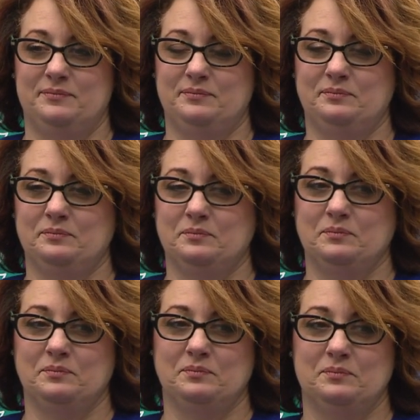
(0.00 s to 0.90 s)

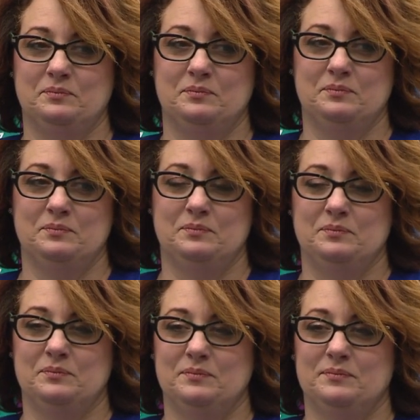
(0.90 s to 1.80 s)

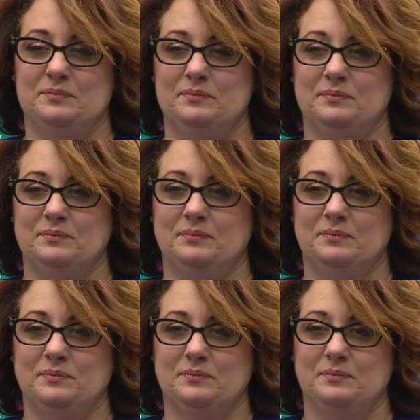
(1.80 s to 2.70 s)

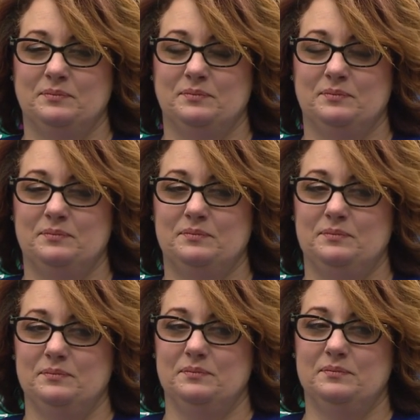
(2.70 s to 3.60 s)

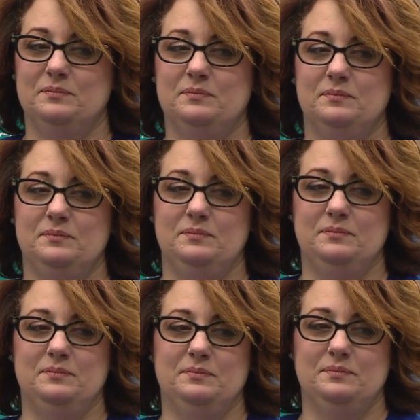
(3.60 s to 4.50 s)

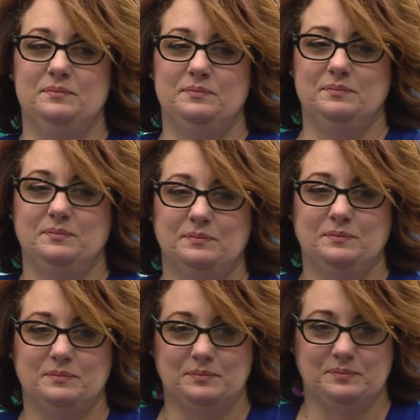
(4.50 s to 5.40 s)

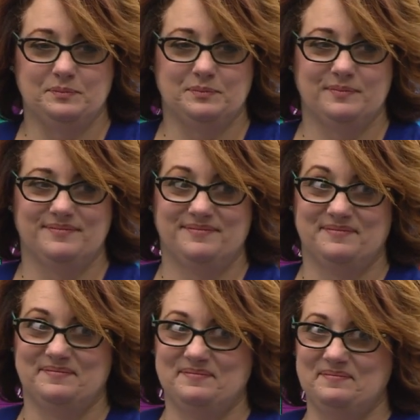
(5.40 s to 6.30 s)

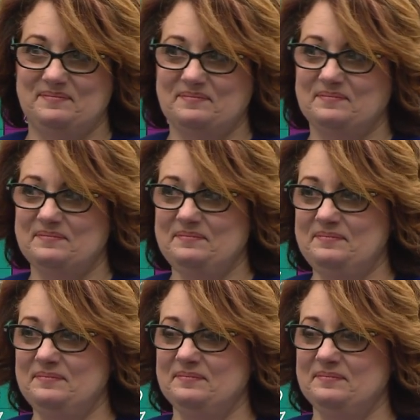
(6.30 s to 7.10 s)
(silence)